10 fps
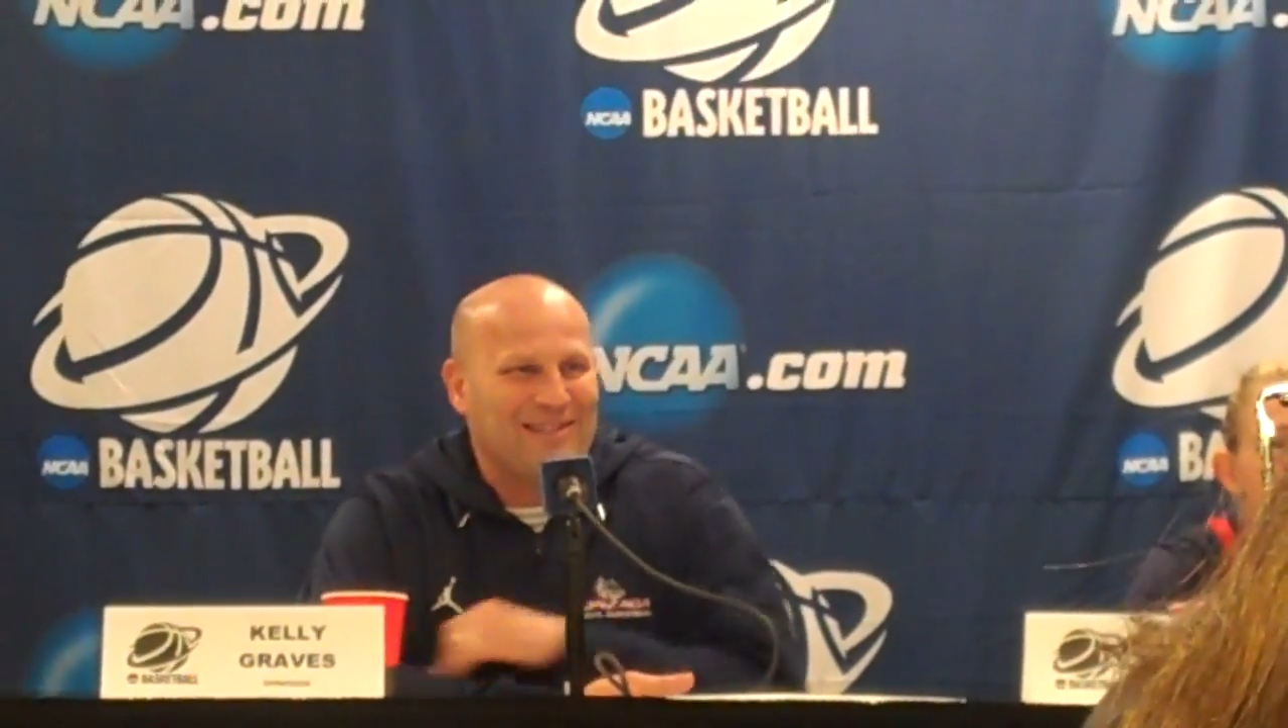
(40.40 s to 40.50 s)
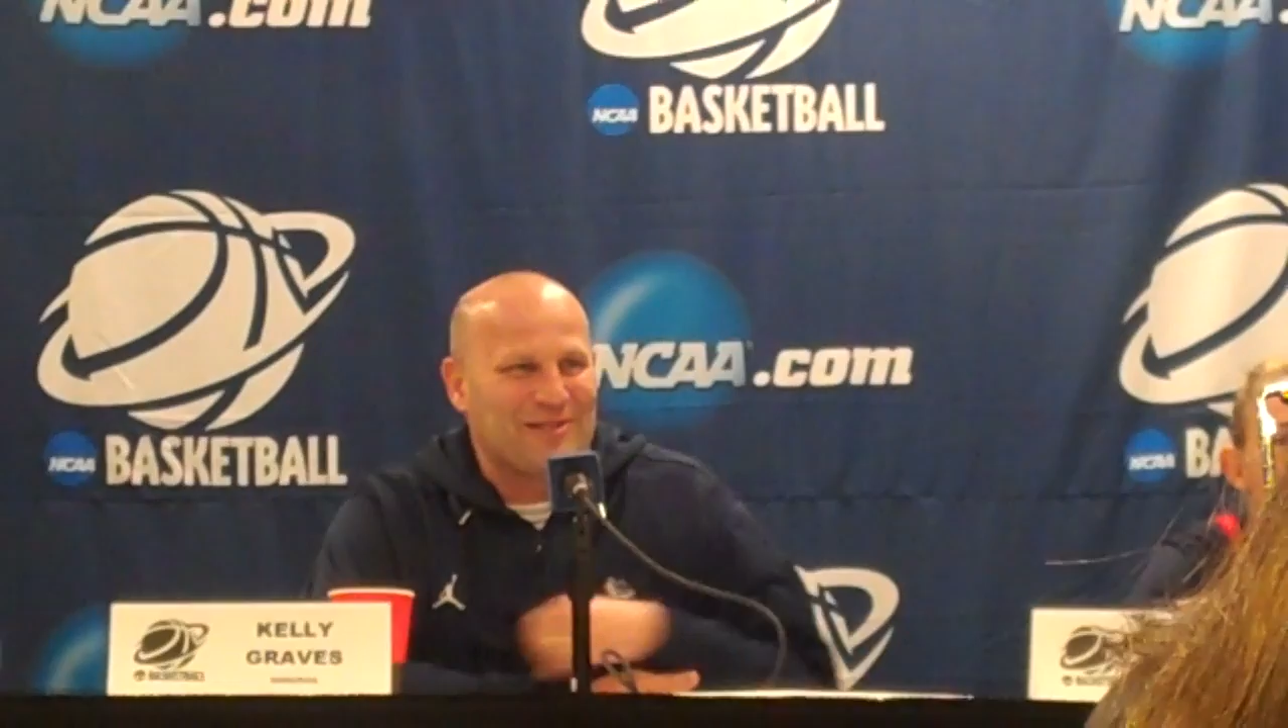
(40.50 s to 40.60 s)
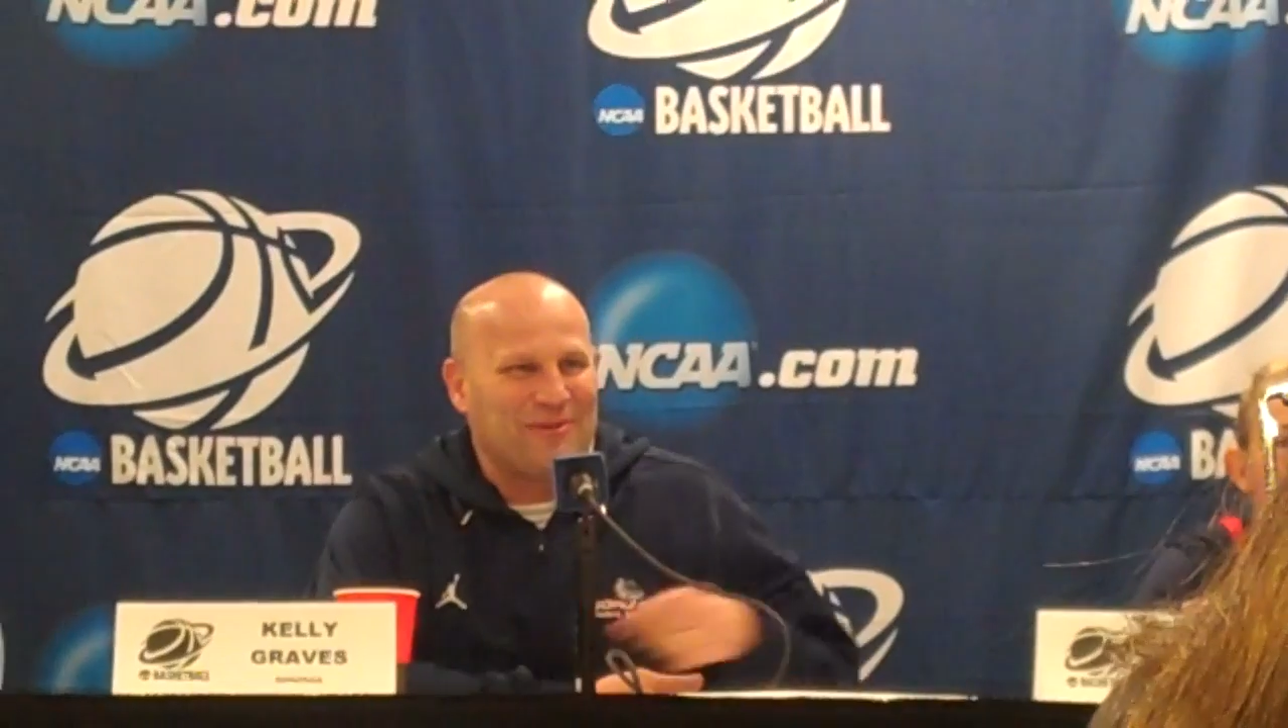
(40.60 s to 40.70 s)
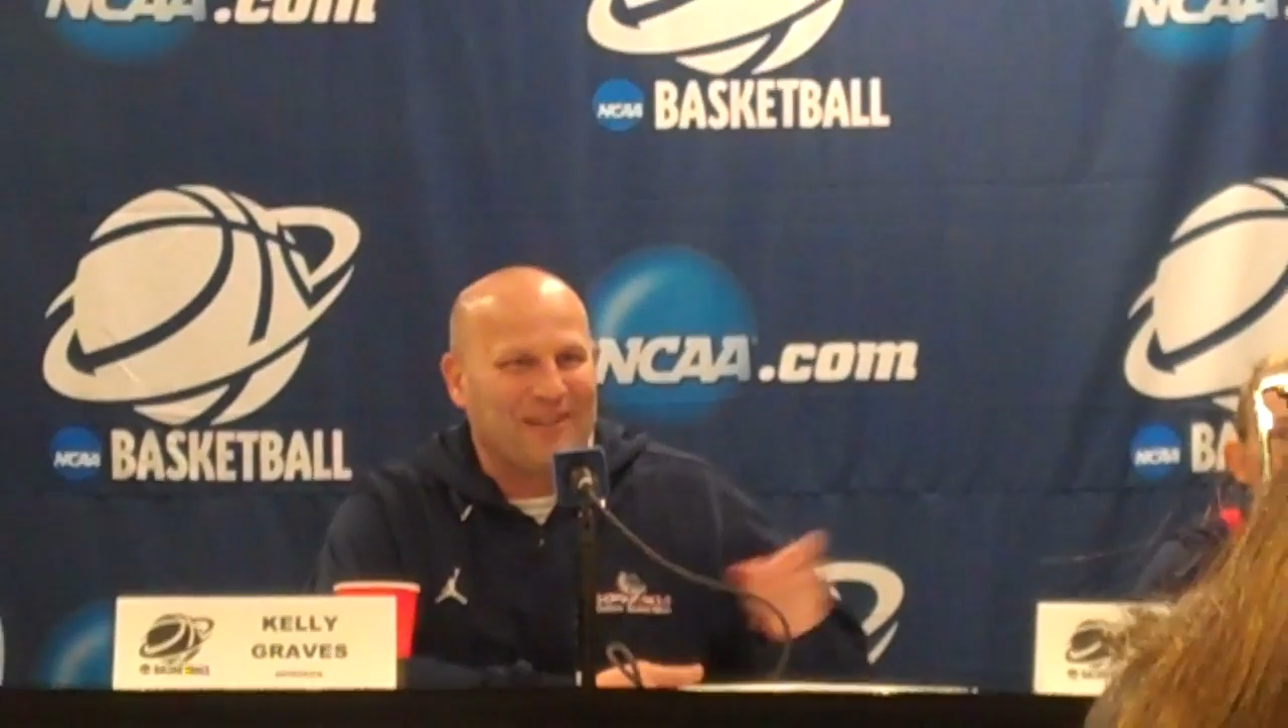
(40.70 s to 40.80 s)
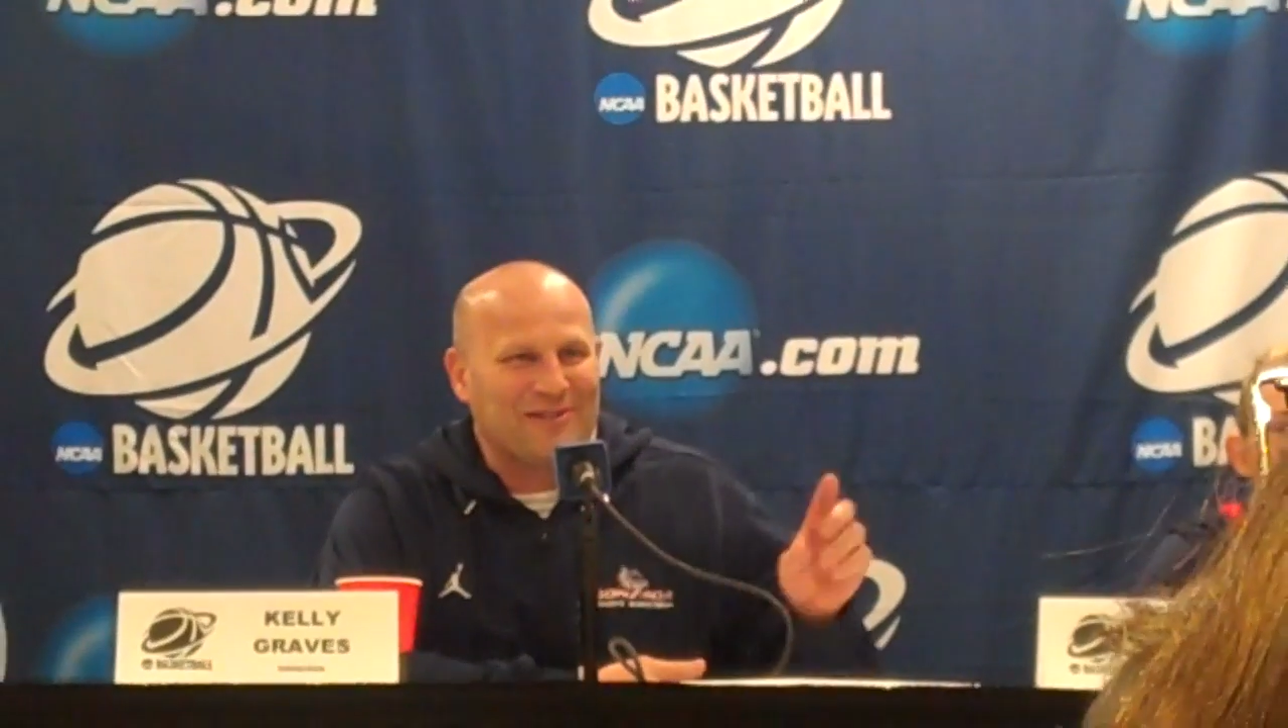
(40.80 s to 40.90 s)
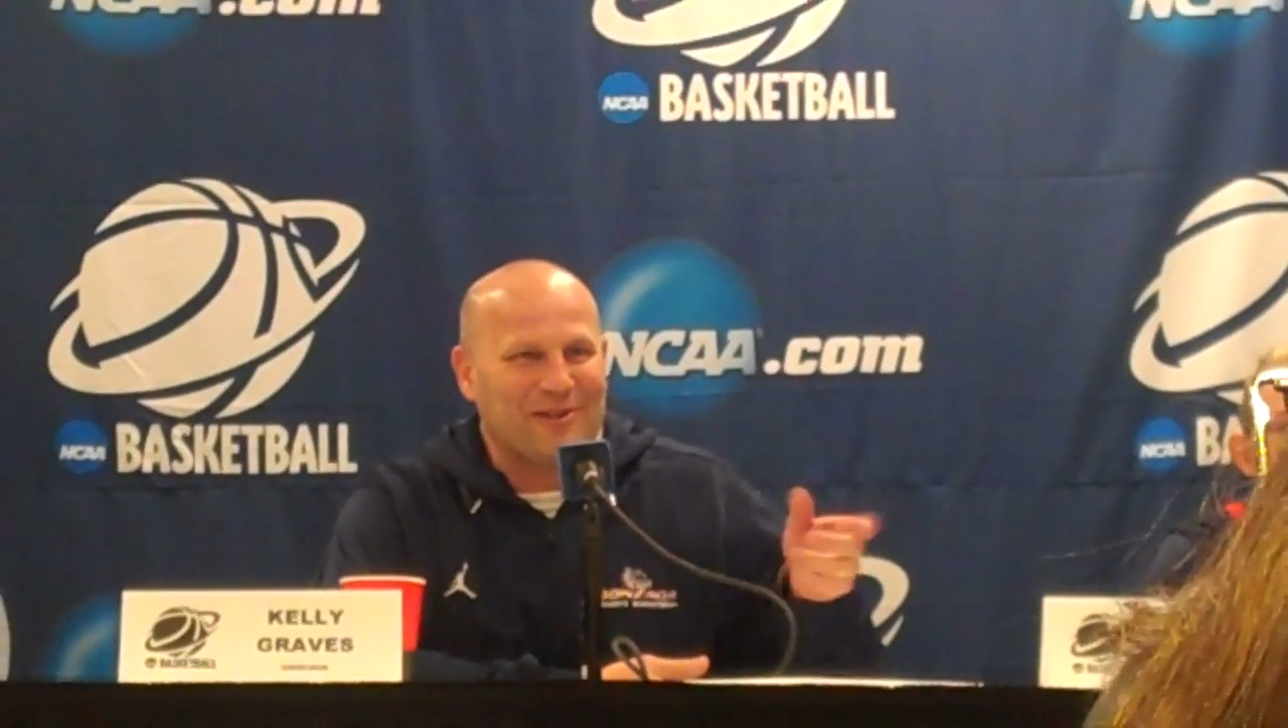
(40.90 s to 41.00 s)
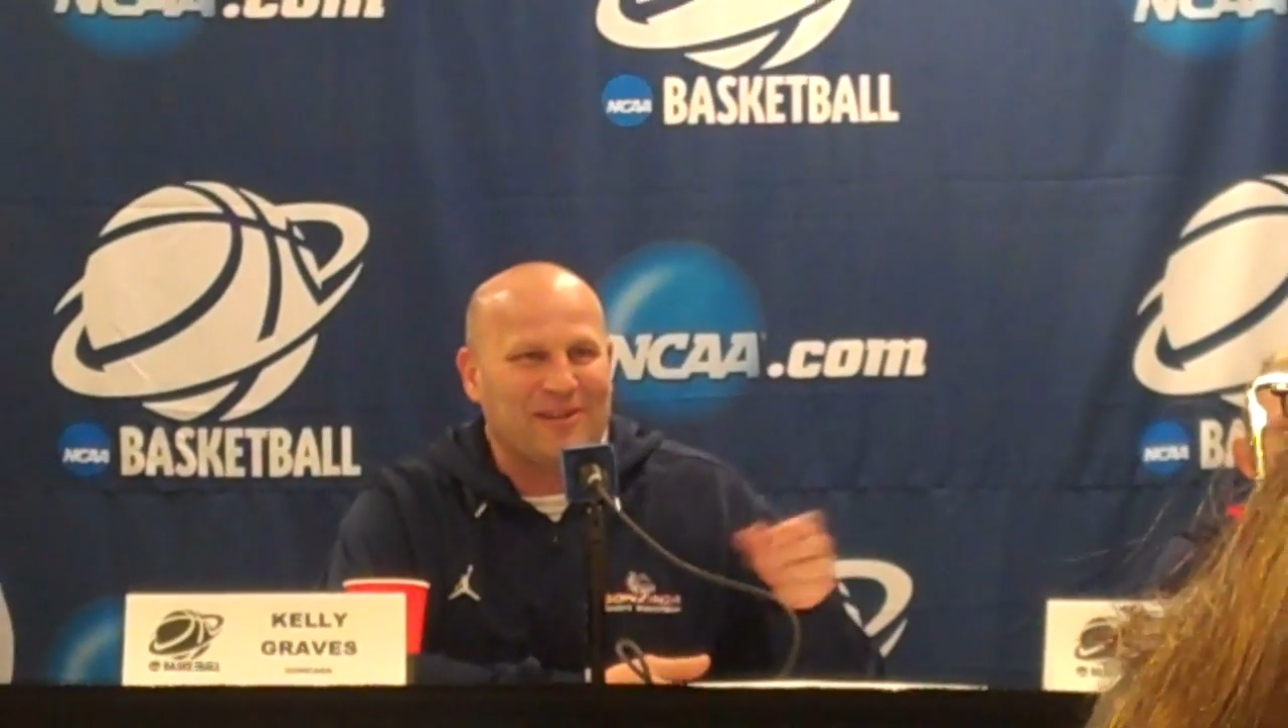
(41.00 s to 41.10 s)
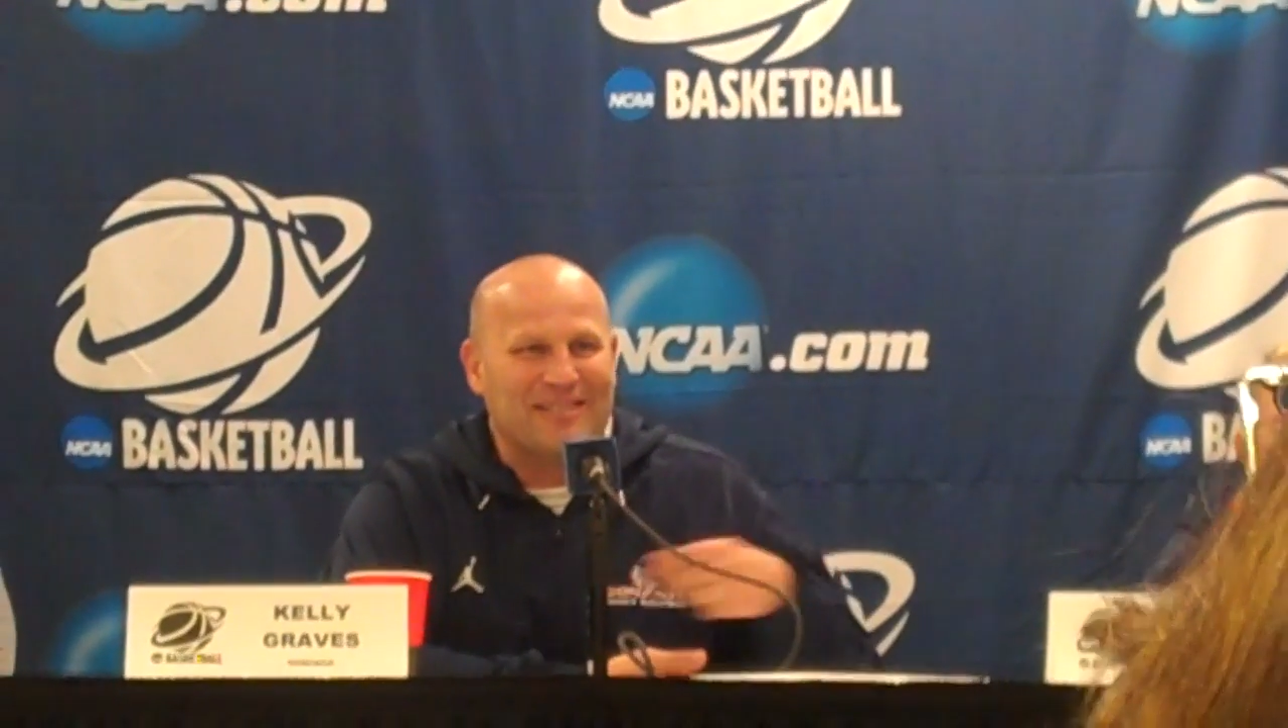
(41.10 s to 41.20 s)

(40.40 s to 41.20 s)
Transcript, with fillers: you just want to turn the